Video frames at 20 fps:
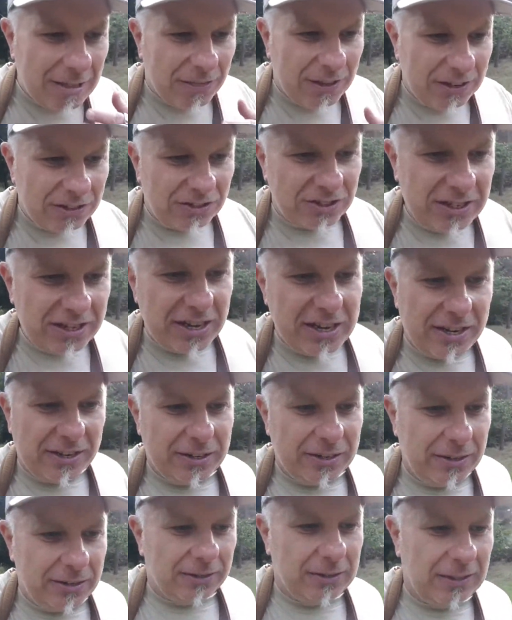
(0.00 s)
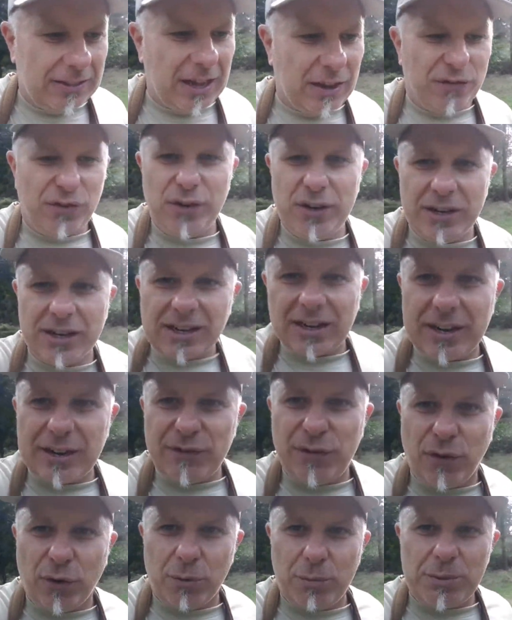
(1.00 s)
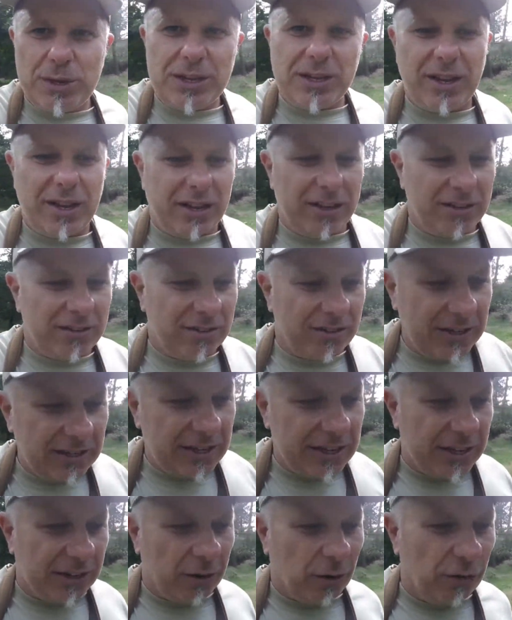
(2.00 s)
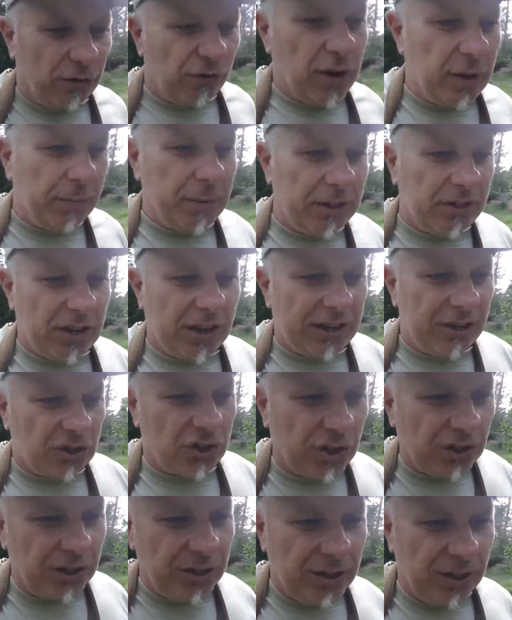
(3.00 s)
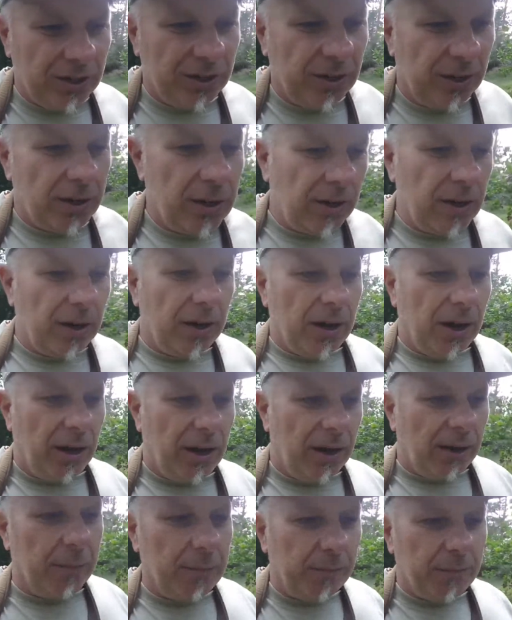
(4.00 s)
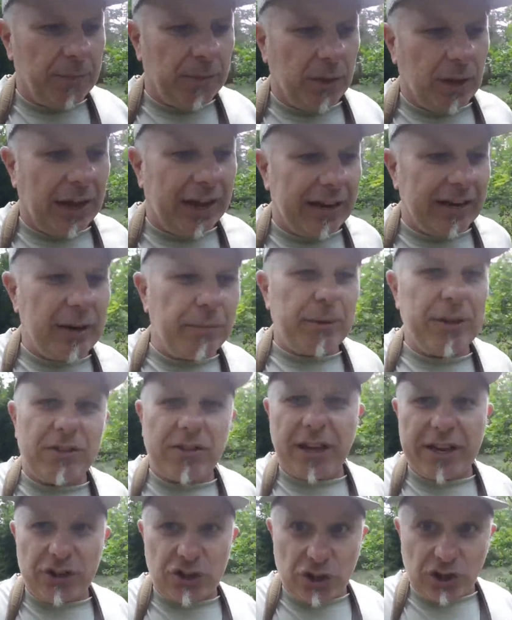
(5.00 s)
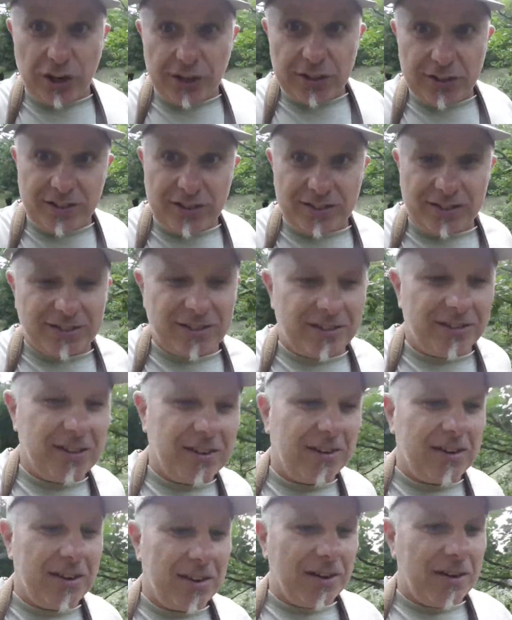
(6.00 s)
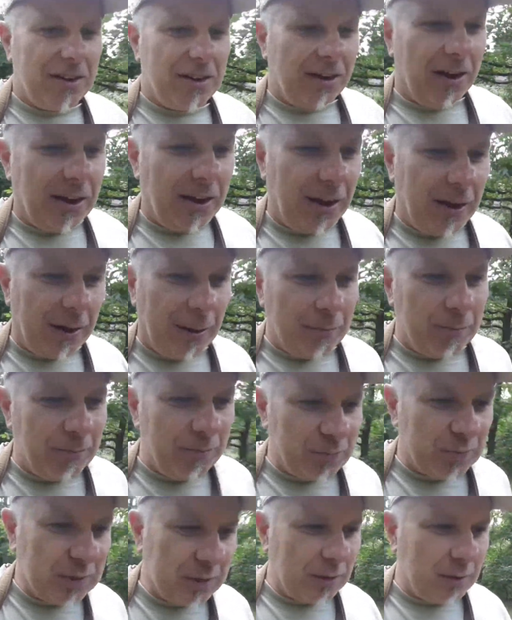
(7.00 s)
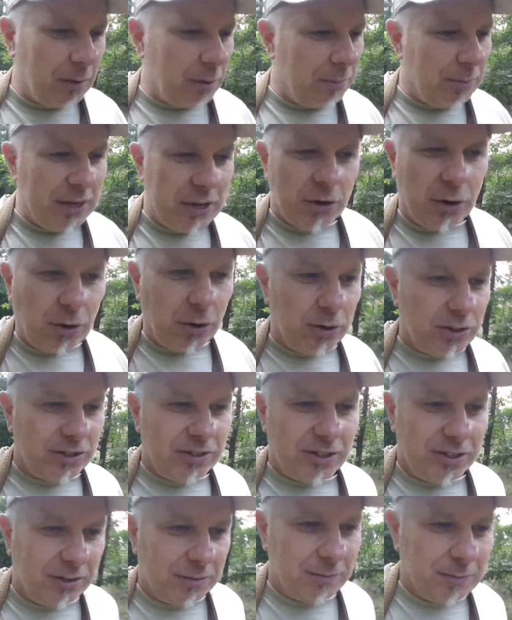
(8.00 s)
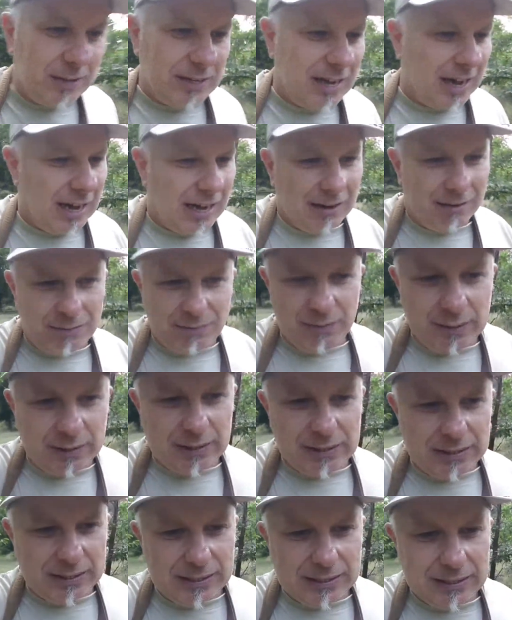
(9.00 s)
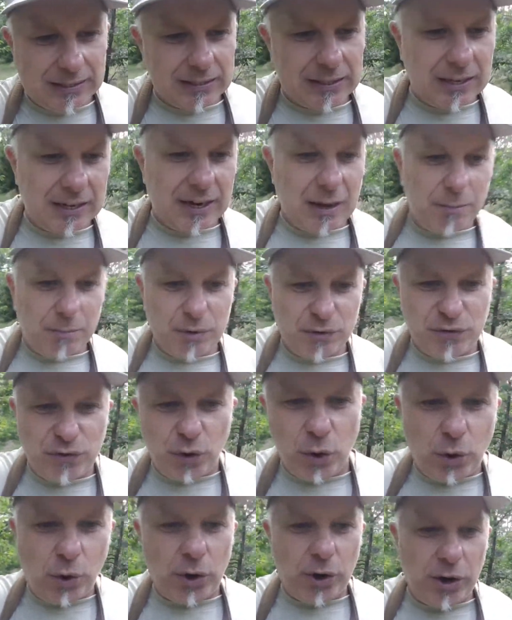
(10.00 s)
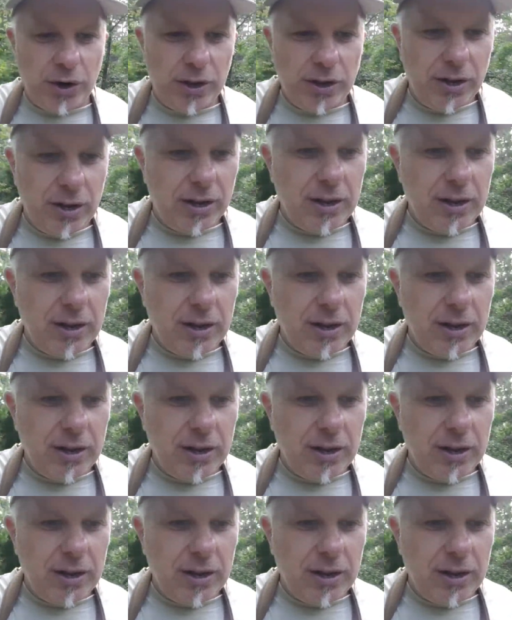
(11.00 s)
This year definitely for me is the year of limitation and limitations, because the number 4